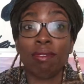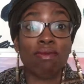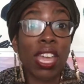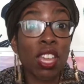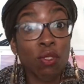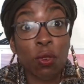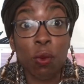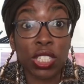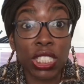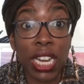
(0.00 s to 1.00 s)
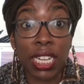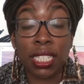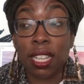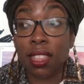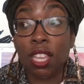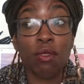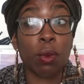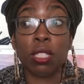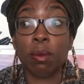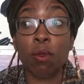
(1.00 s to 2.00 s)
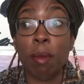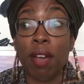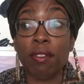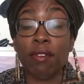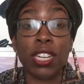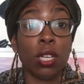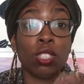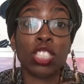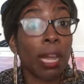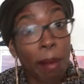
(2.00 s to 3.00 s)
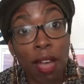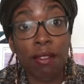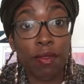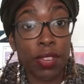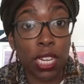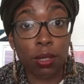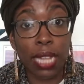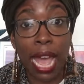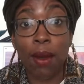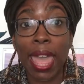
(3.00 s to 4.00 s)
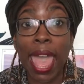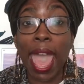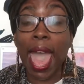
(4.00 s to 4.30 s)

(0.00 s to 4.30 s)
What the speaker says: Thank you for watching. Thank you for watching all my other videos. Check my other videos out.